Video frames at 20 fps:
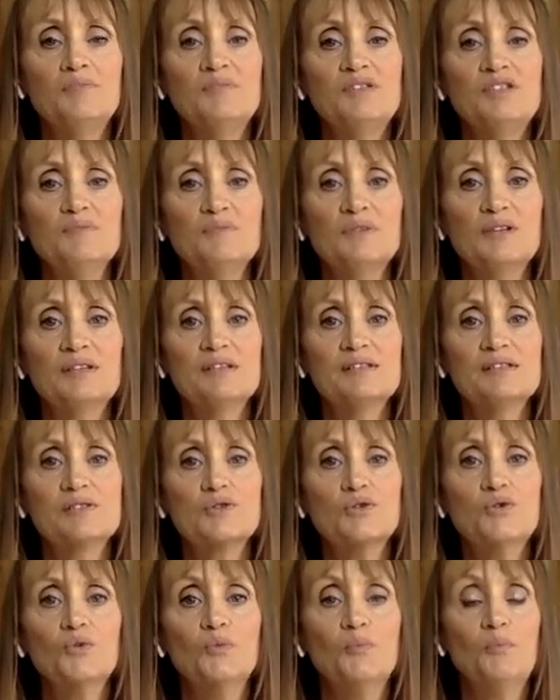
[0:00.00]
abdomen, it's
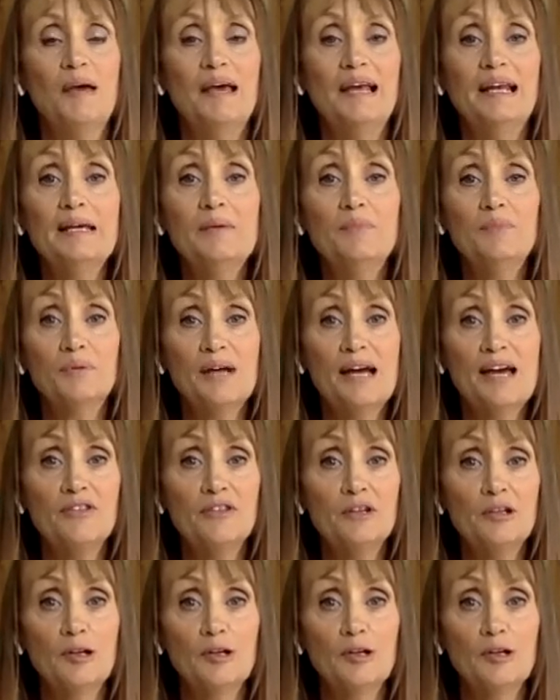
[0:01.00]
called belly breath.